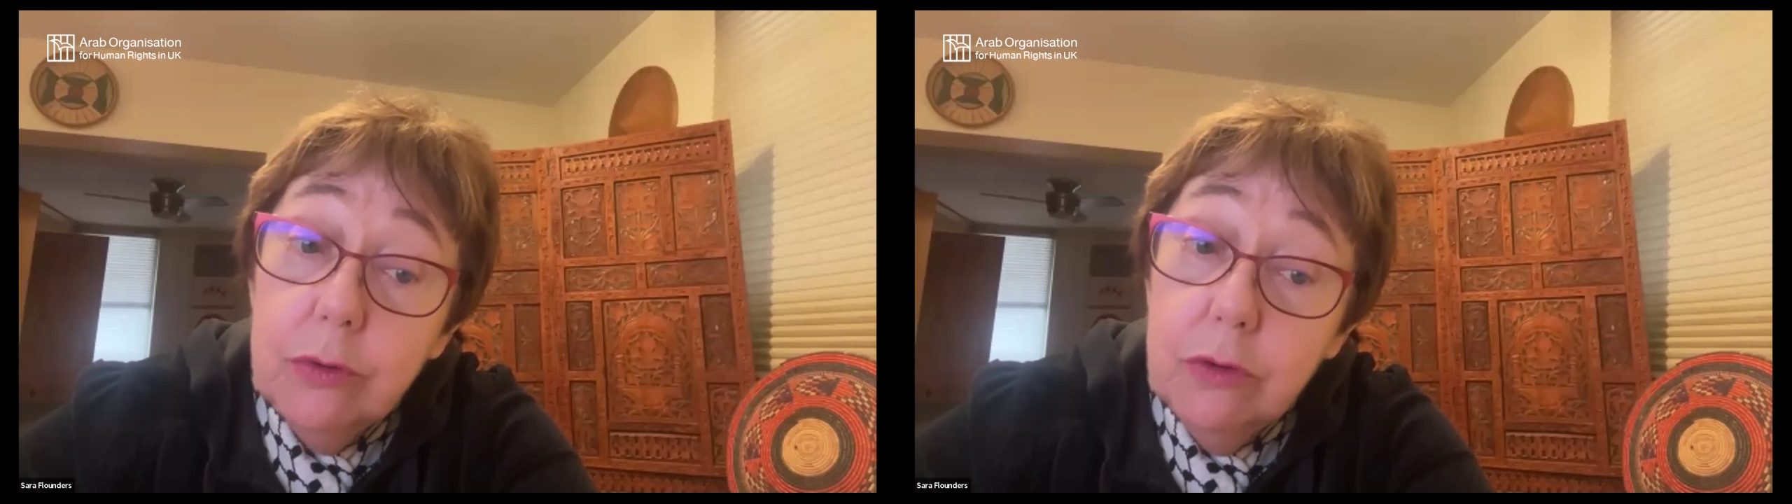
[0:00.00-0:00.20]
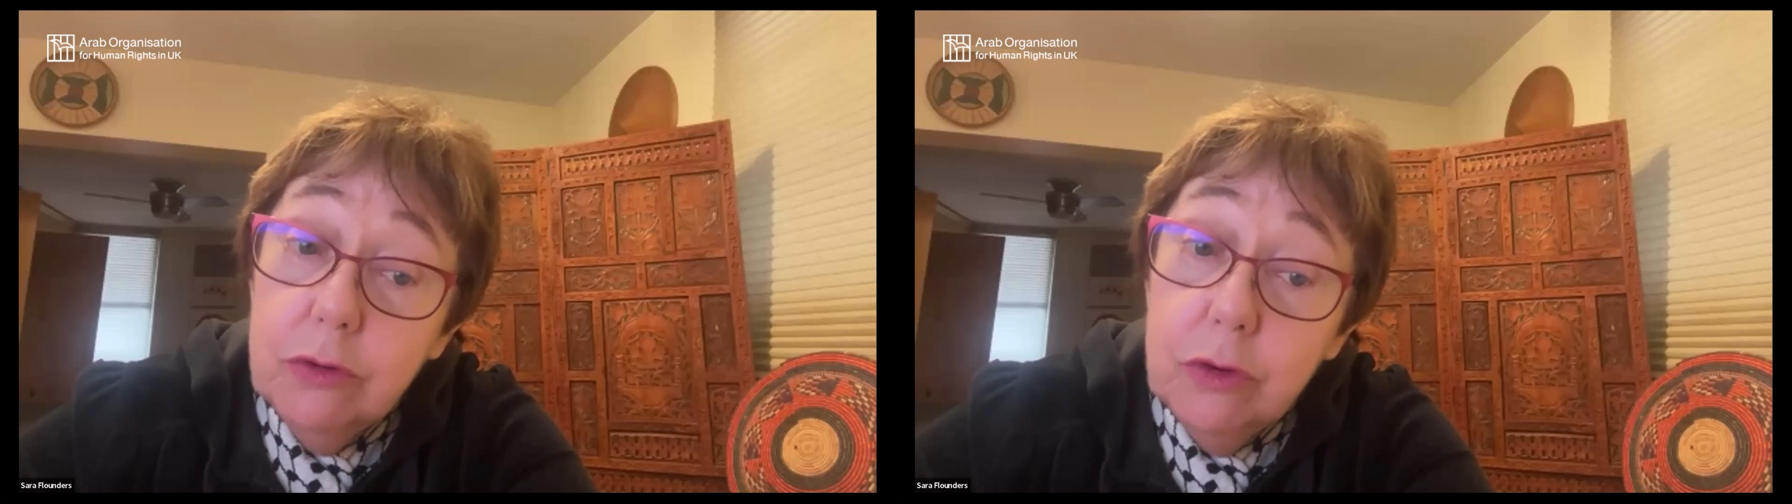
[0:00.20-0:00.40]

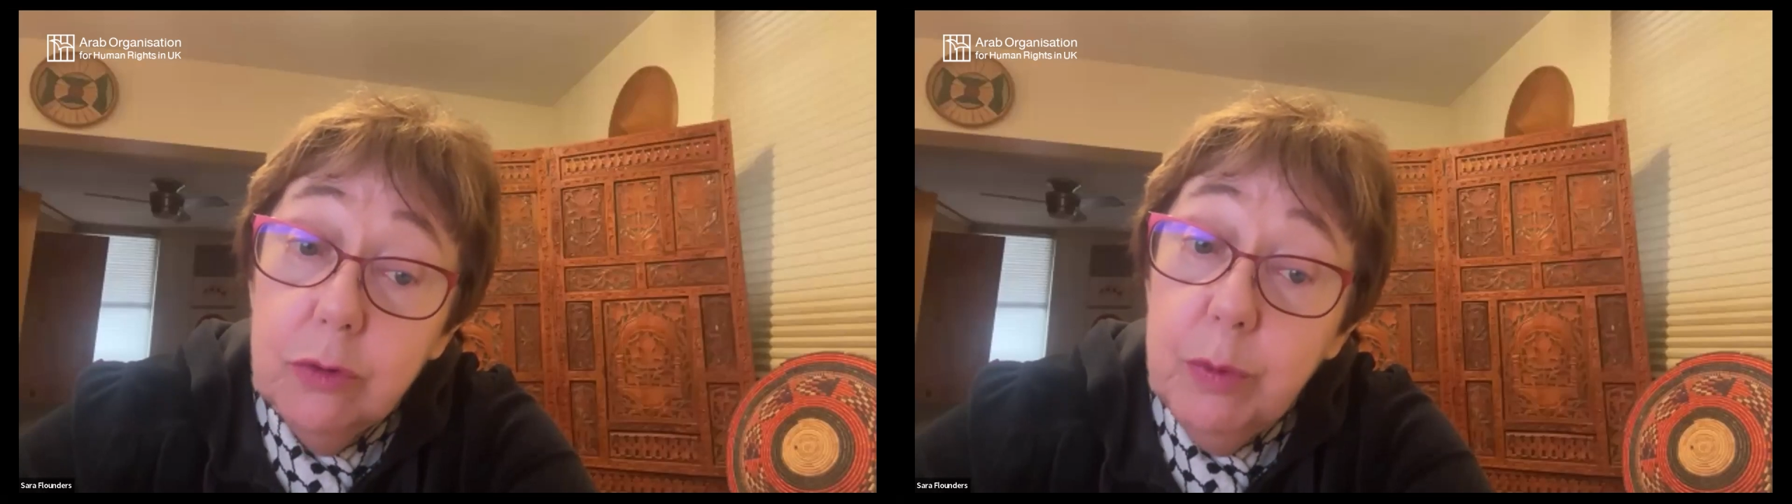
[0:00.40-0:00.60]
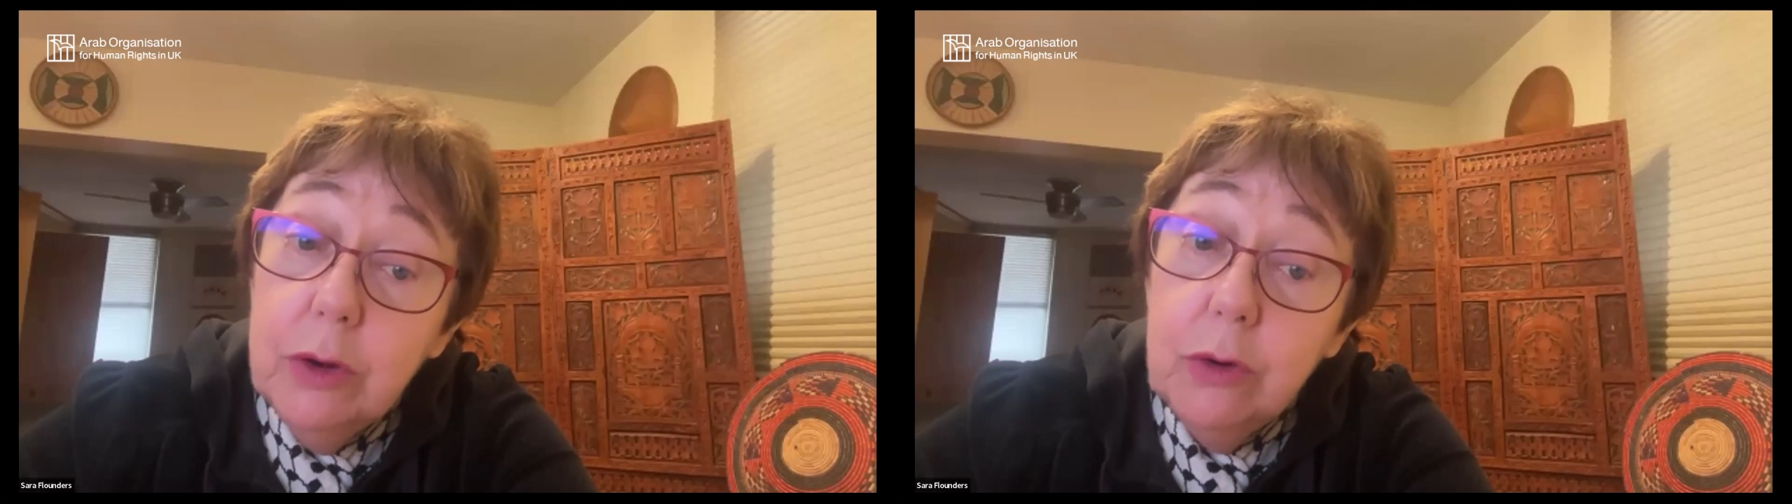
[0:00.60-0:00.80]
to
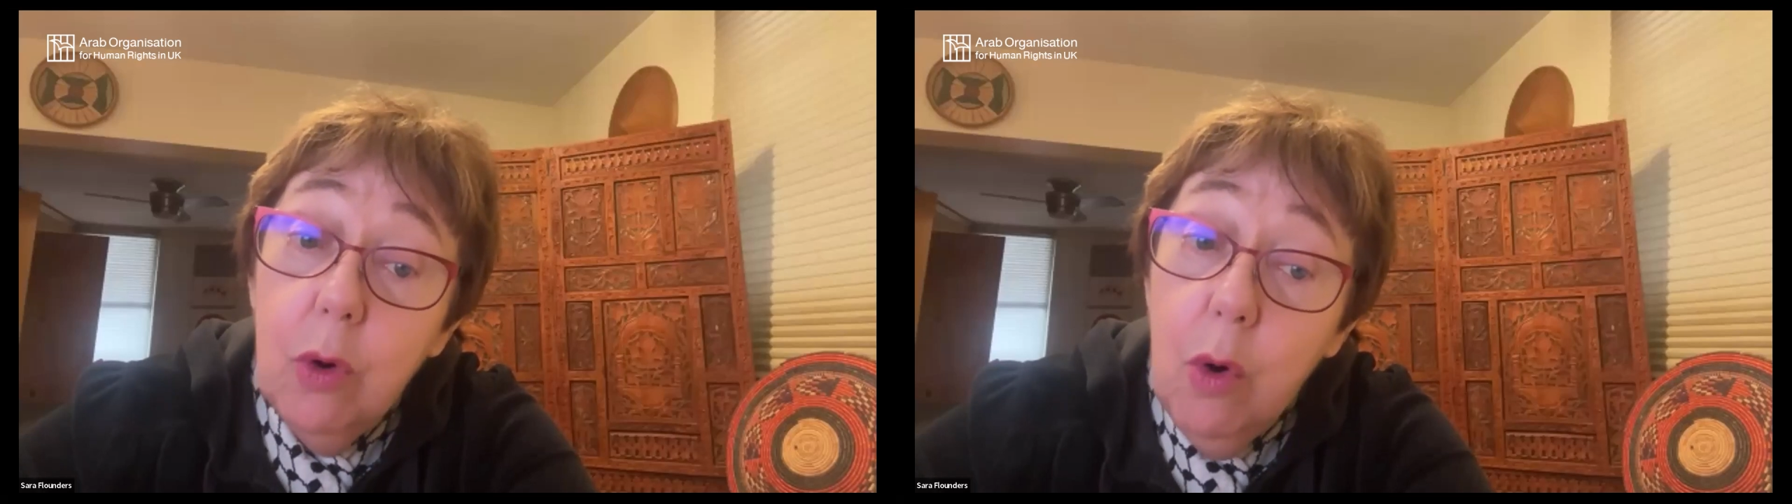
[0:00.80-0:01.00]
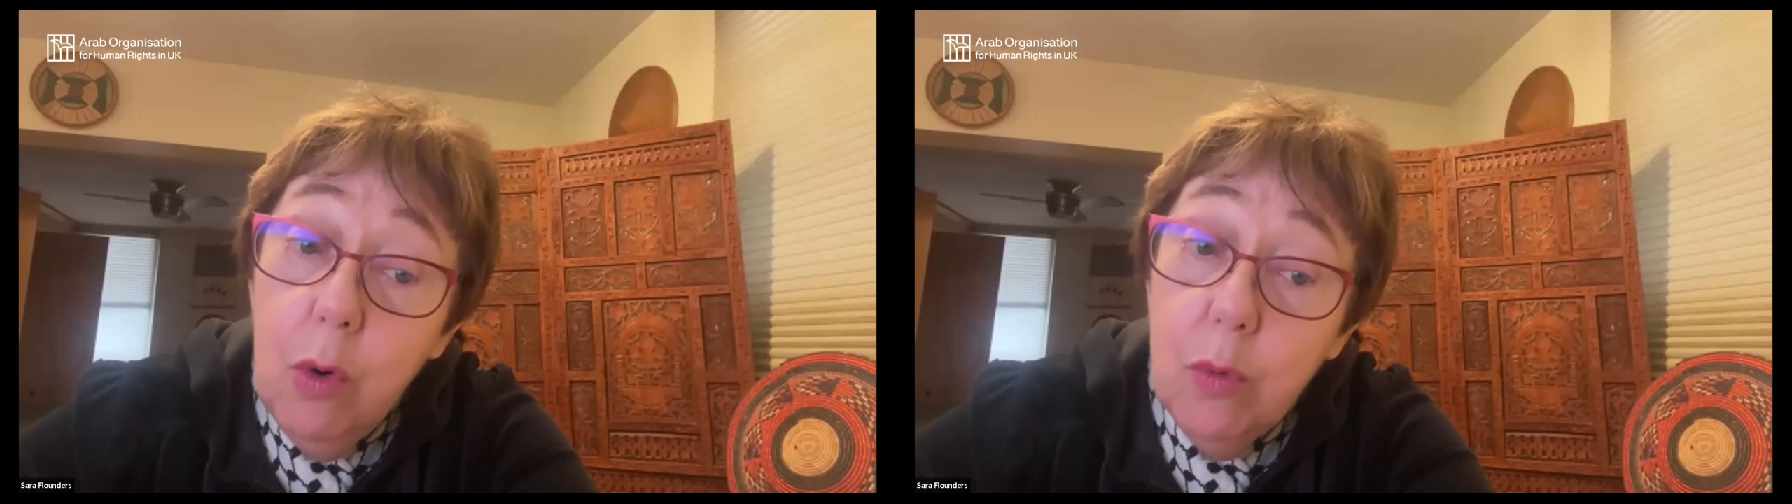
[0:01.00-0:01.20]
suspend
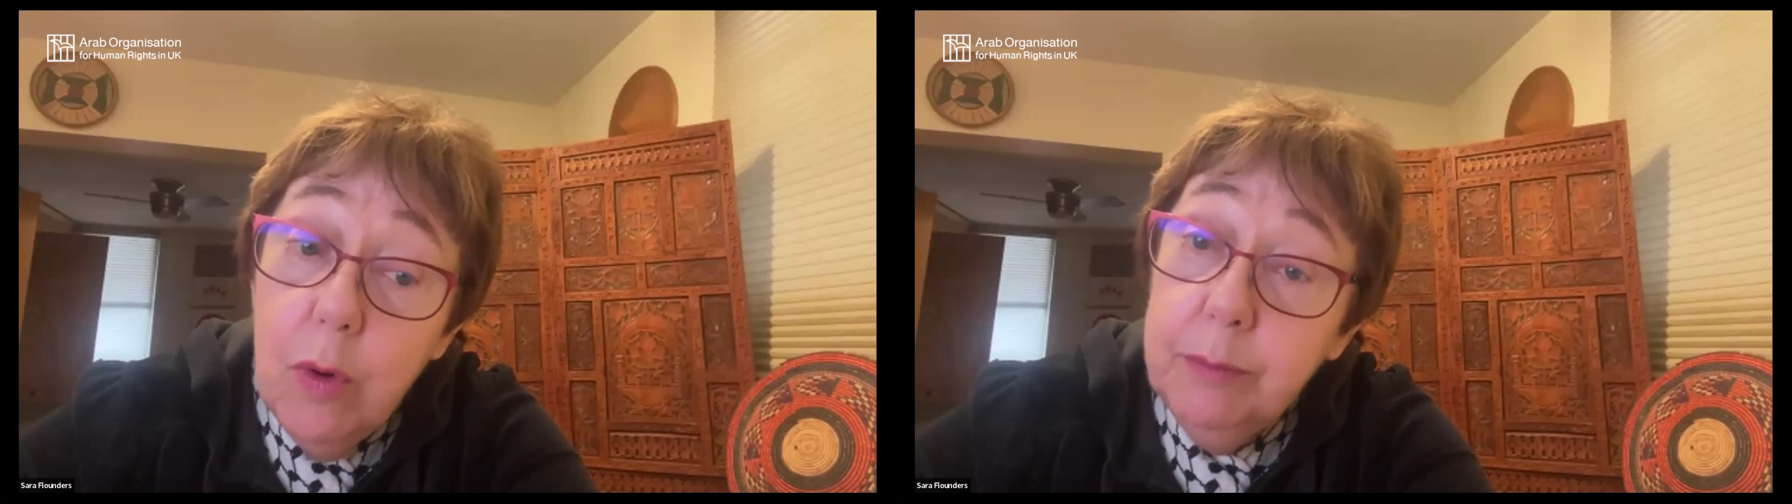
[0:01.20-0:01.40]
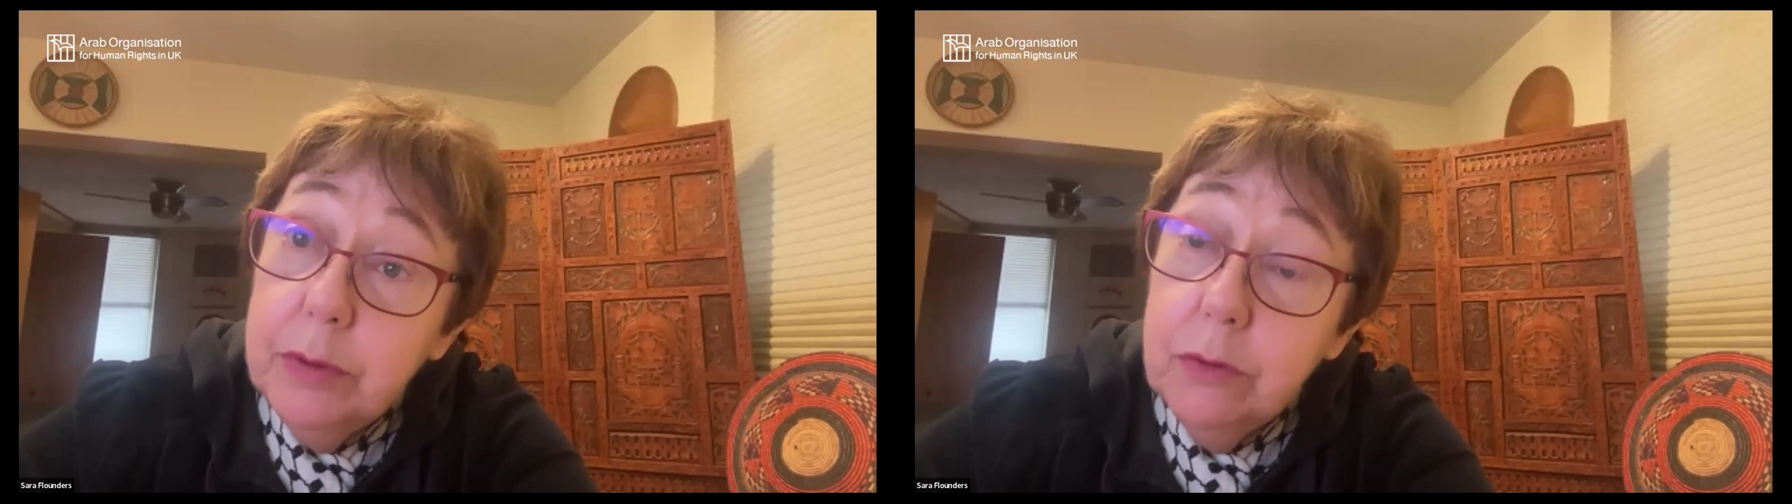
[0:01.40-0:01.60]
all
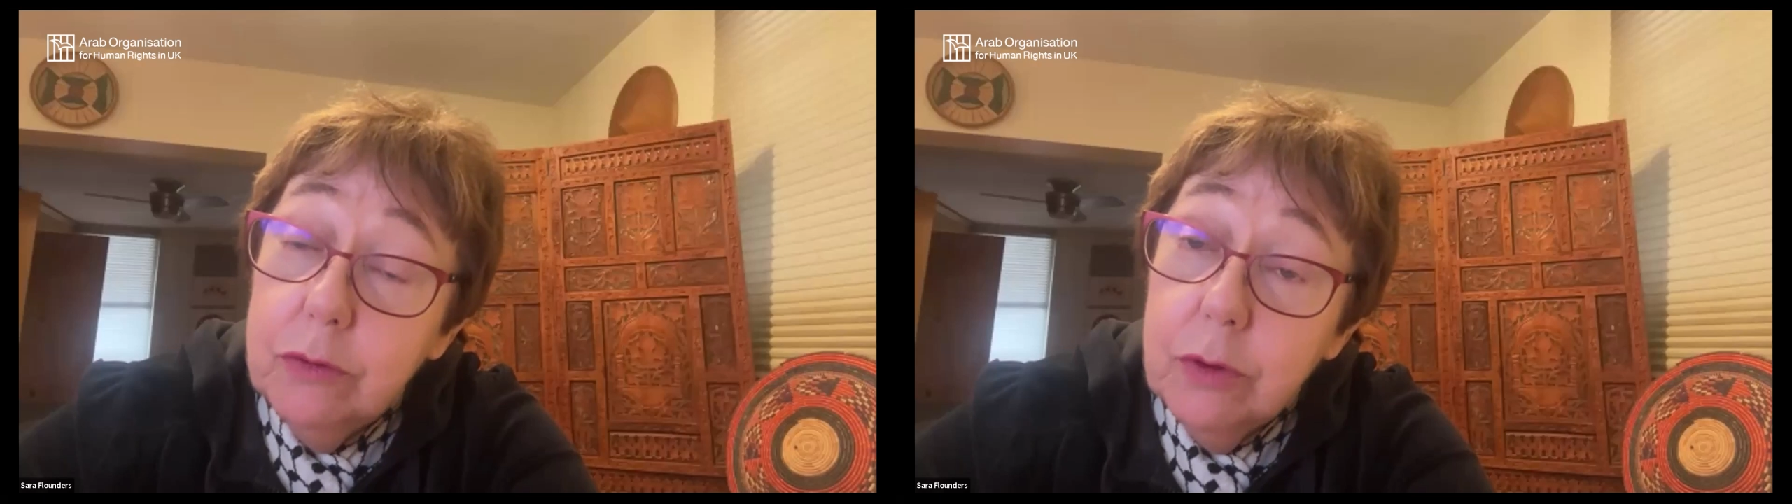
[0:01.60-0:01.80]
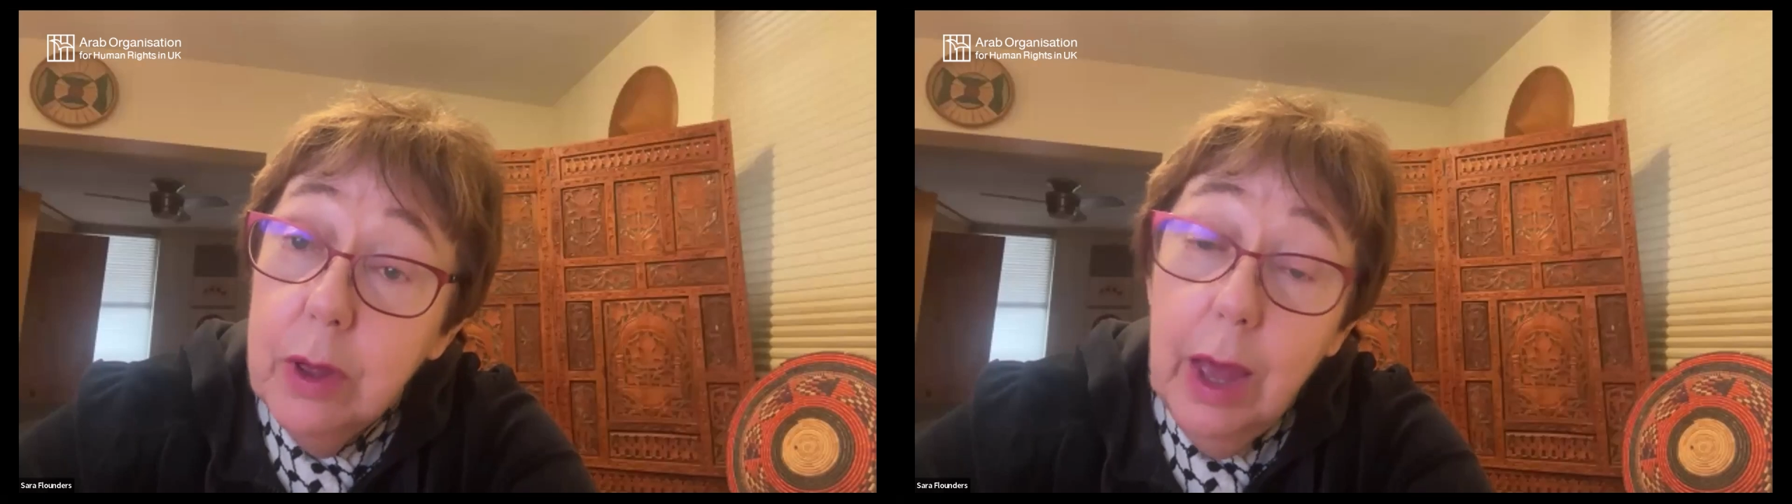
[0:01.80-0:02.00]
weapons